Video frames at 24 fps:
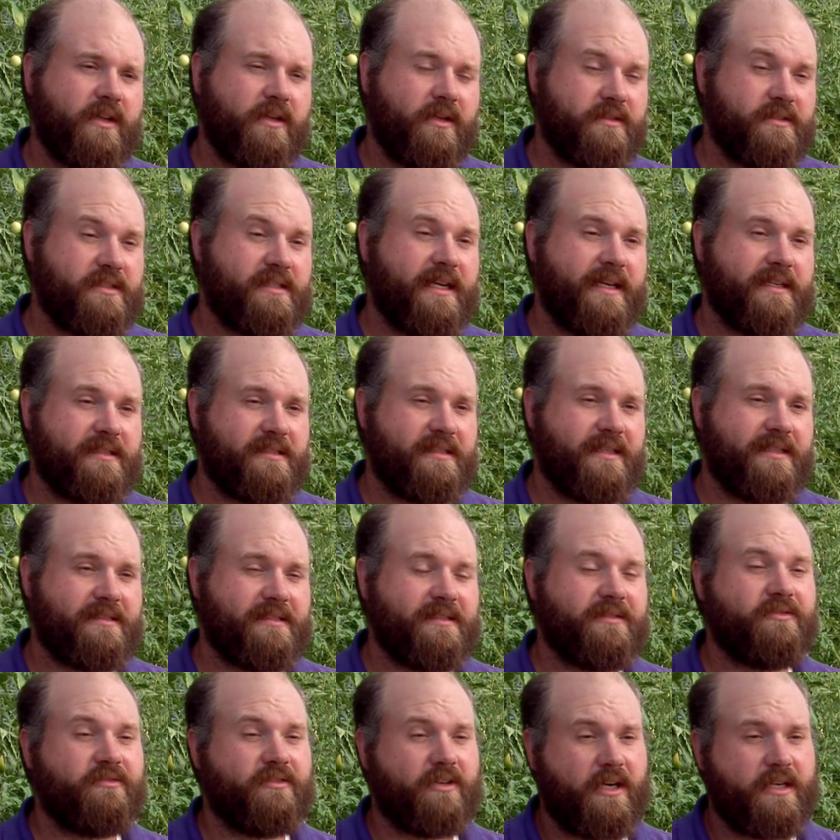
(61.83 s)
close access
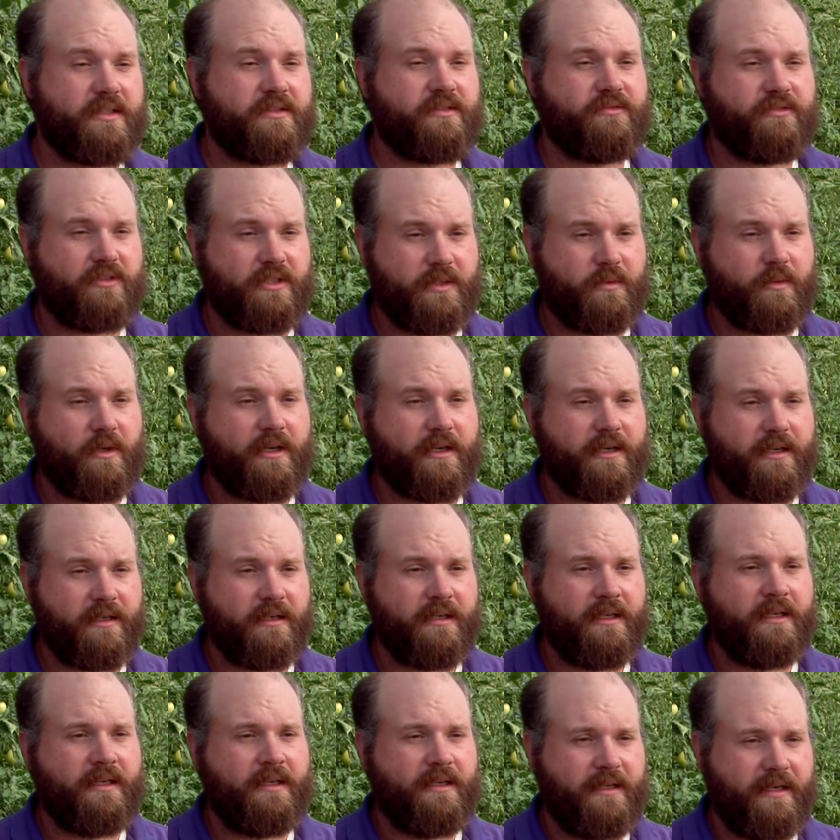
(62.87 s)
to frost-free water.
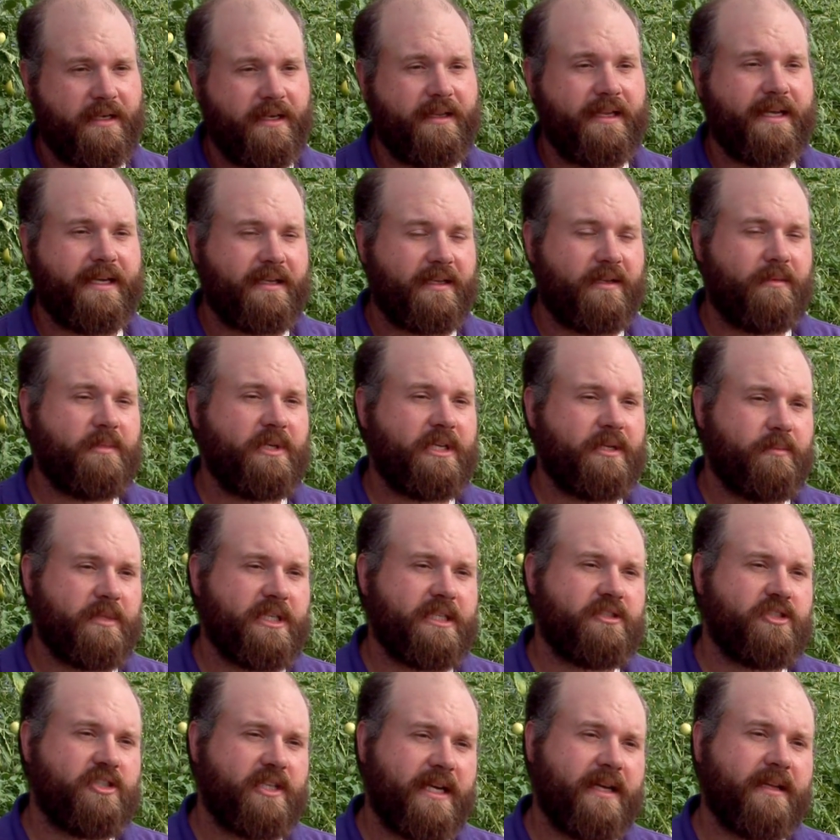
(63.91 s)
And that can be a
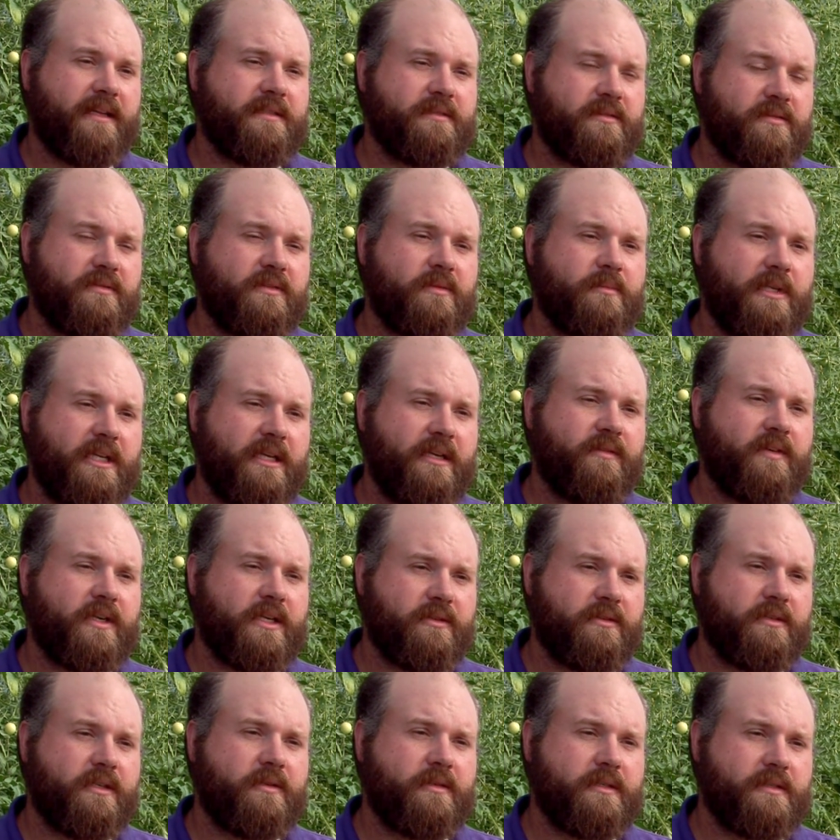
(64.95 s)
big challenge for many of our
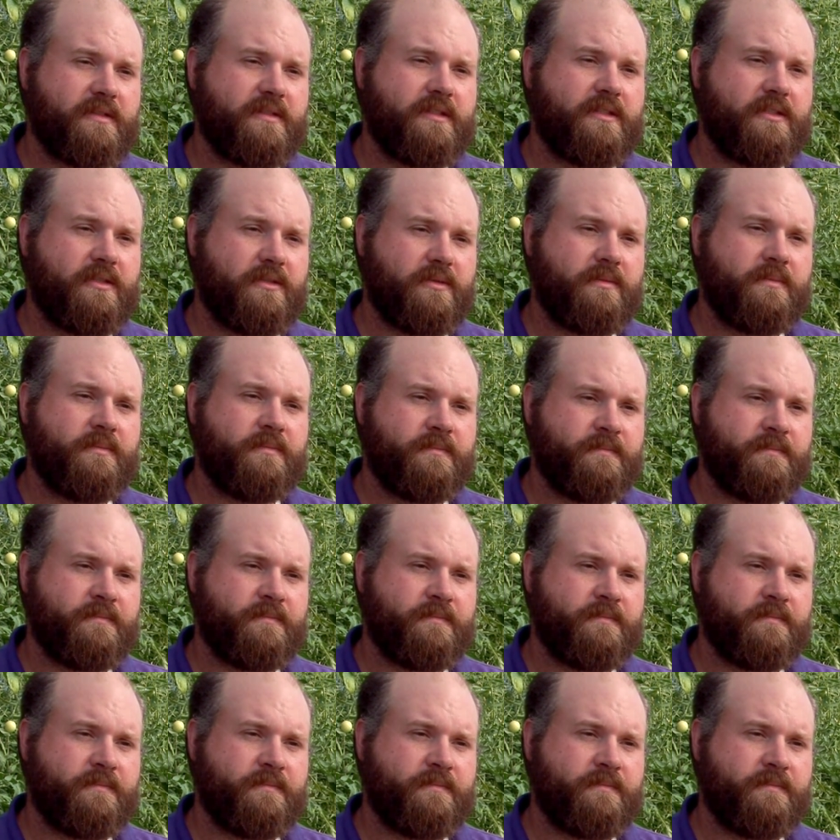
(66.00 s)
growers too.